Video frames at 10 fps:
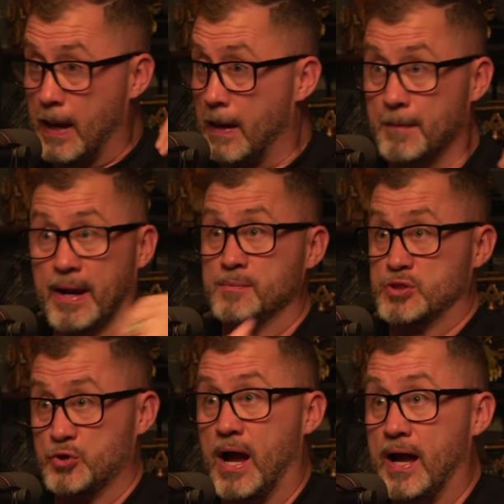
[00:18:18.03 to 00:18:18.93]
But I'm
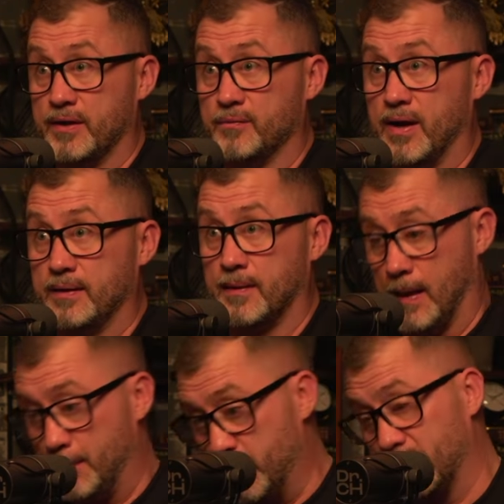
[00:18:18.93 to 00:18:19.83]
trying, right?
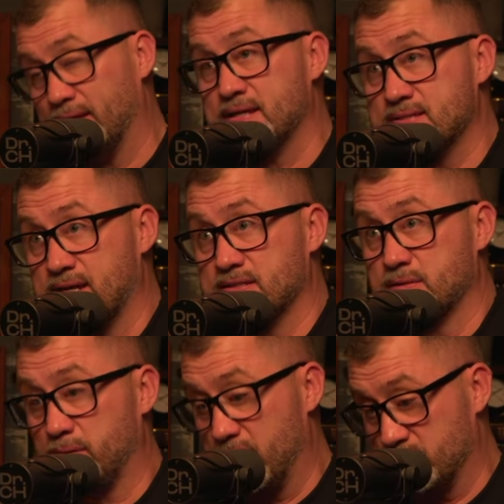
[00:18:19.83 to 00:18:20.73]
I'm putting these things
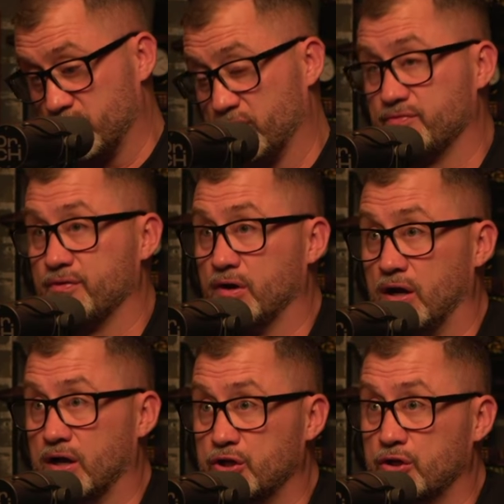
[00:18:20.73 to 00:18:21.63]
in place for, for
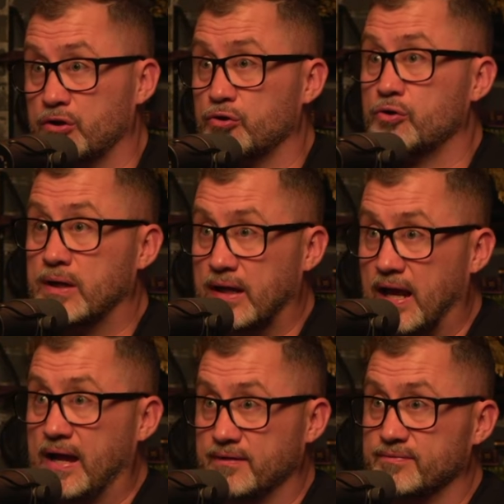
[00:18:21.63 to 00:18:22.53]
a congruent
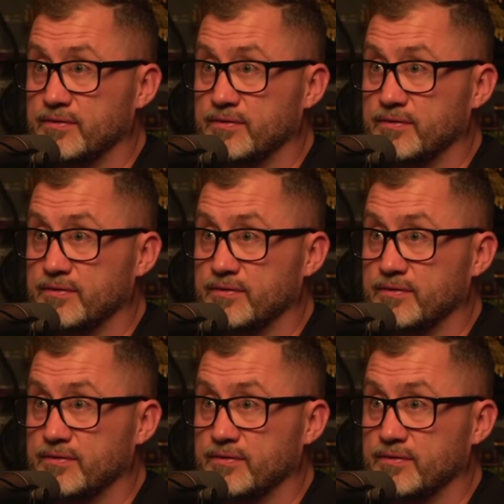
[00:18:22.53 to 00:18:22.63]
life.